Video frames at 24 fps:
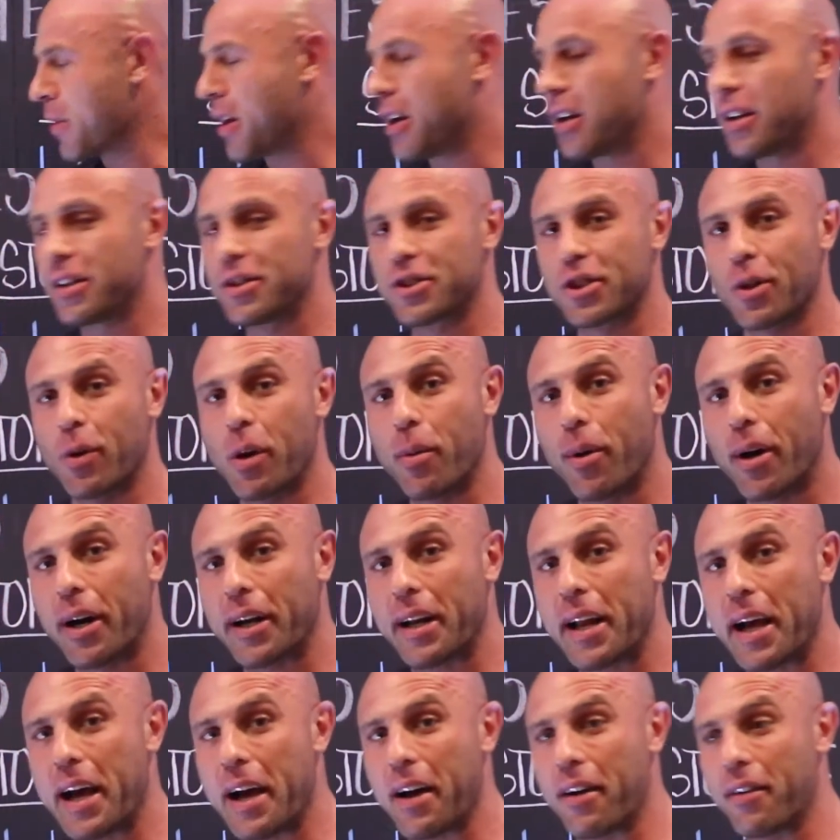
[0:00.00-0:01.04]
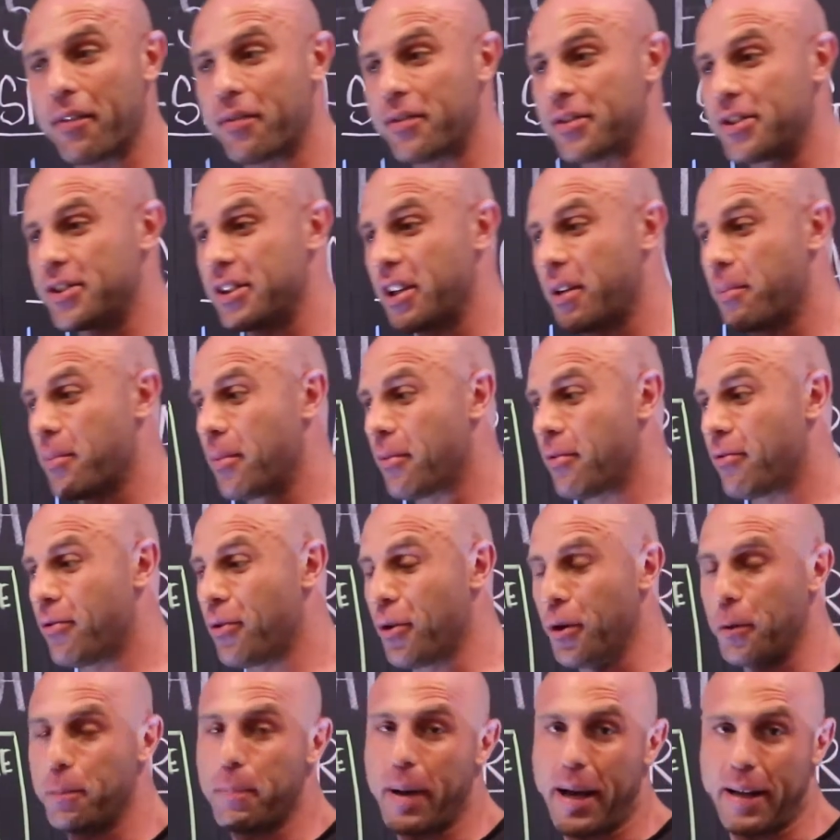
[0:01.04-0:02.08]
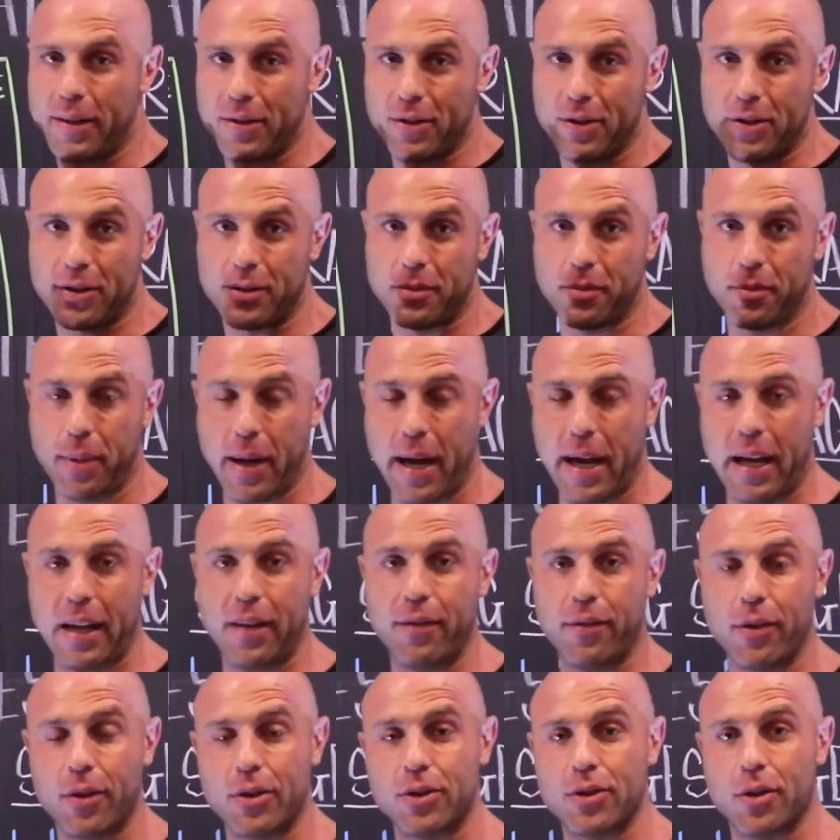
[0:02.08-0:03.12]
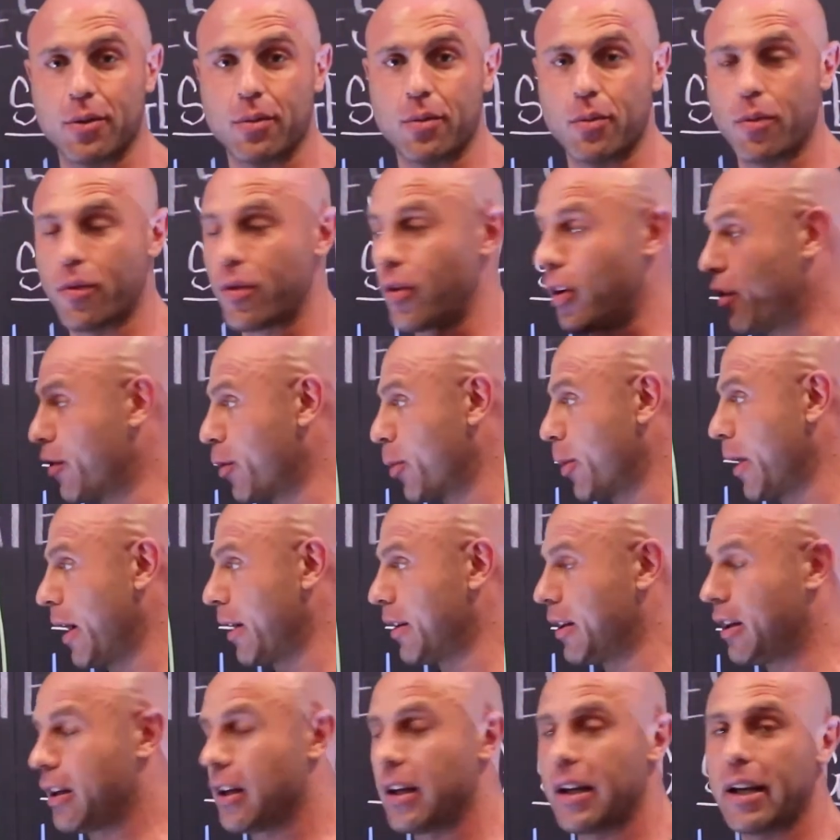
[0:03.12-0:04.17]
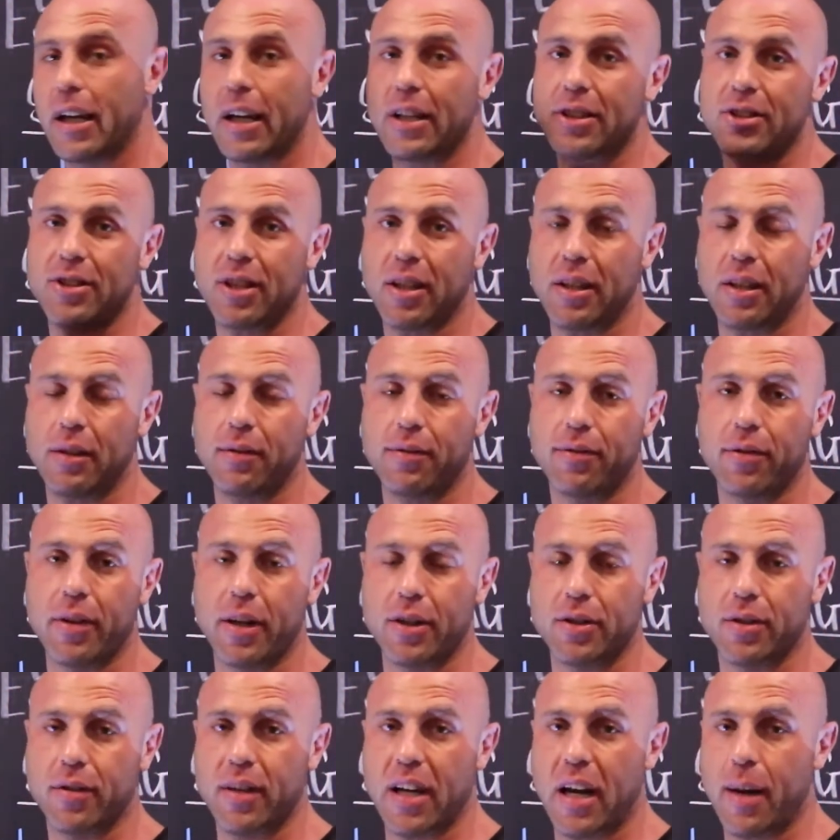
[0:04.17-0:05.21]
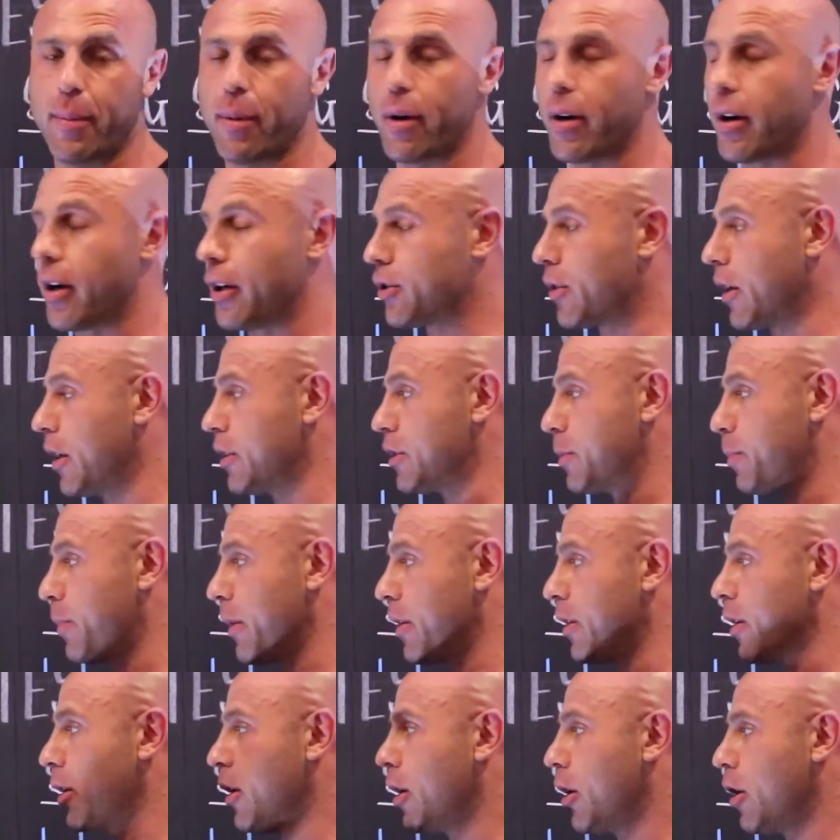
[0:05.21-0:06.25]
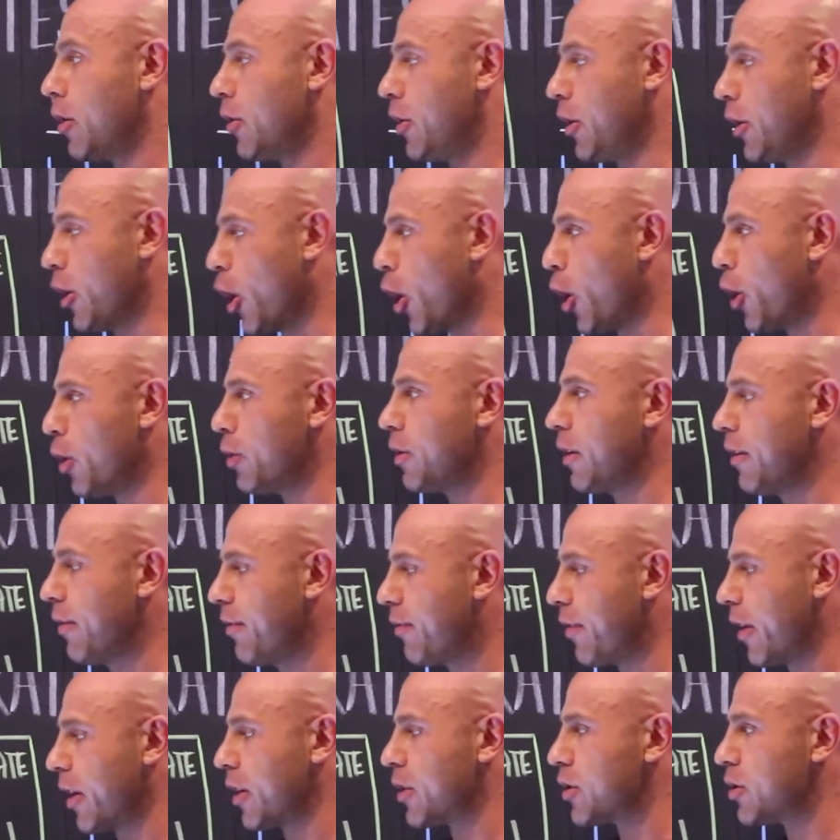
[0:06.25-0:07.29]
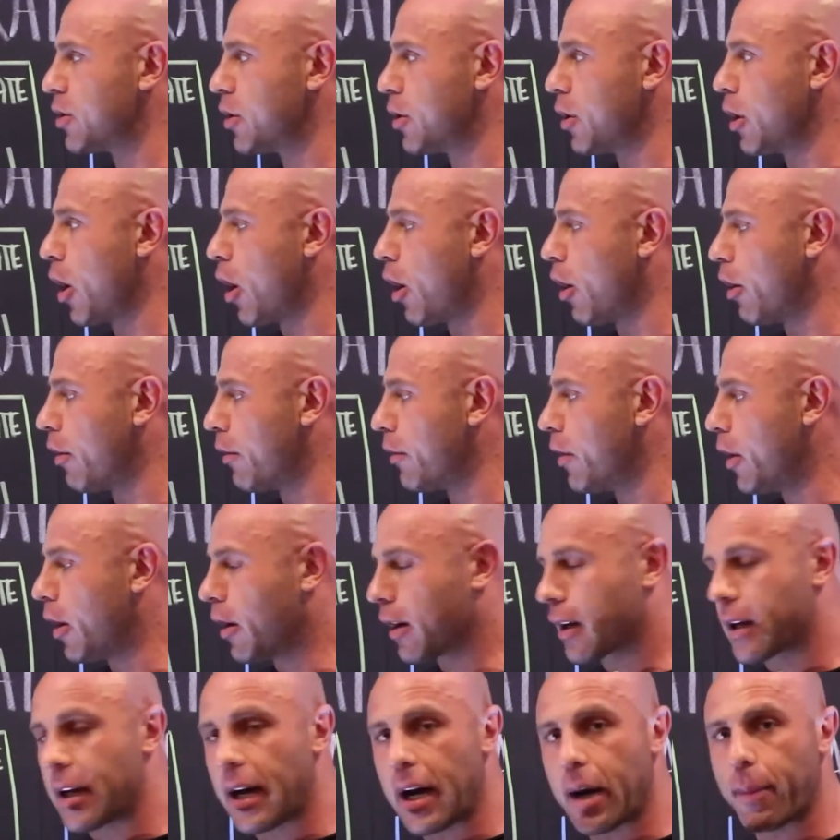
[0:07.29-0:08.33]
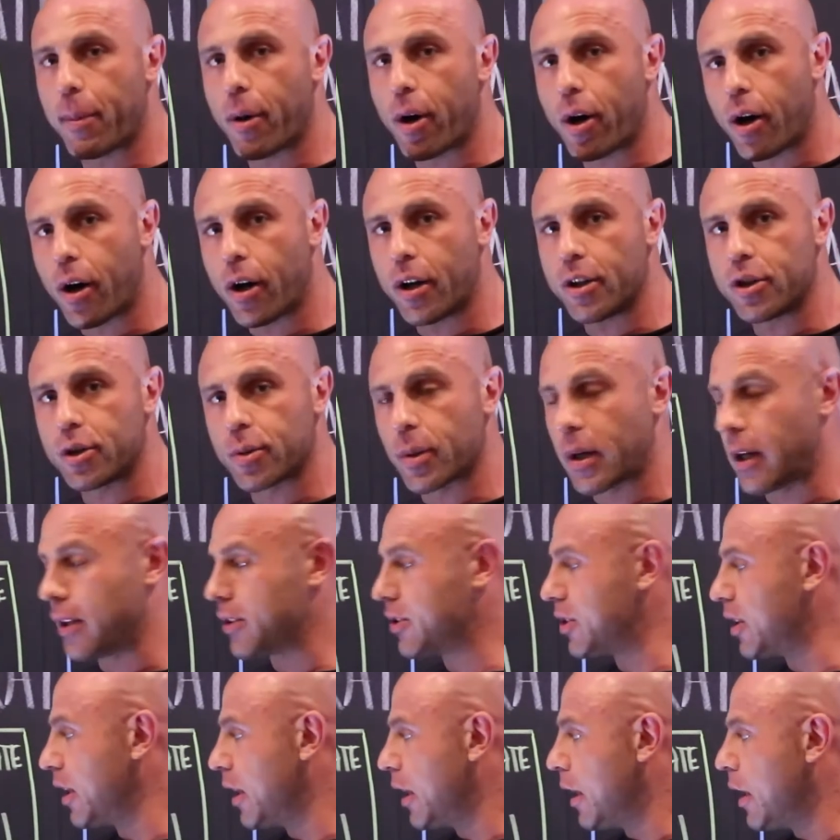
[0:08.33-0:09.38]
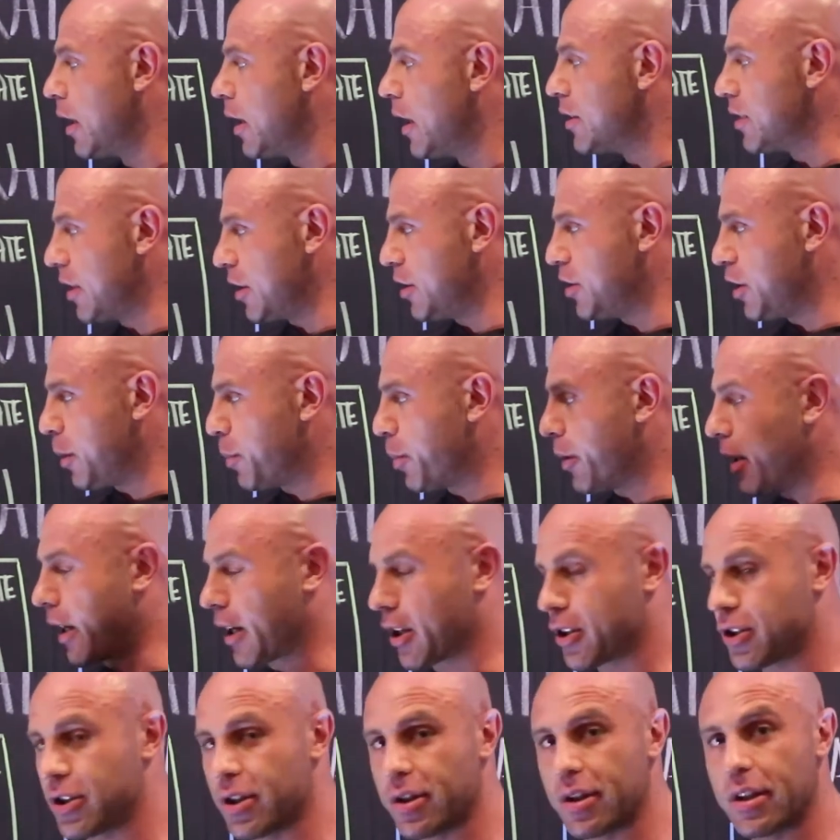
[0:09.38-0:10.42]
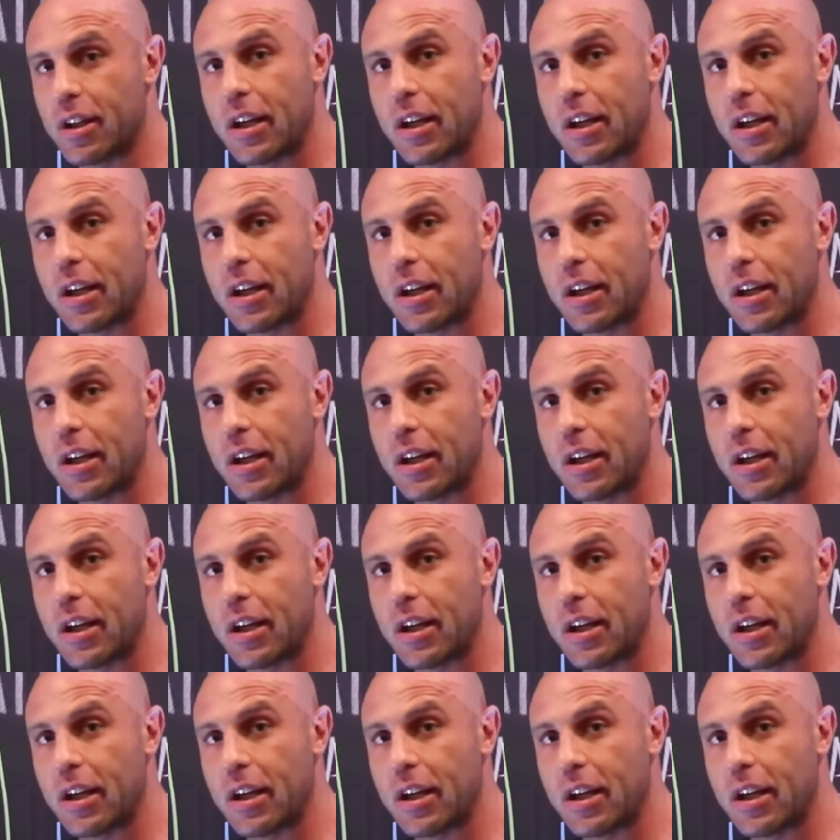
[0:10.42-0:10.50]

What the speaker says: So we might have some food patterns and behaviors that revolve around a steady influx of carbohydrates, but the only function of carbohydrates is energy production.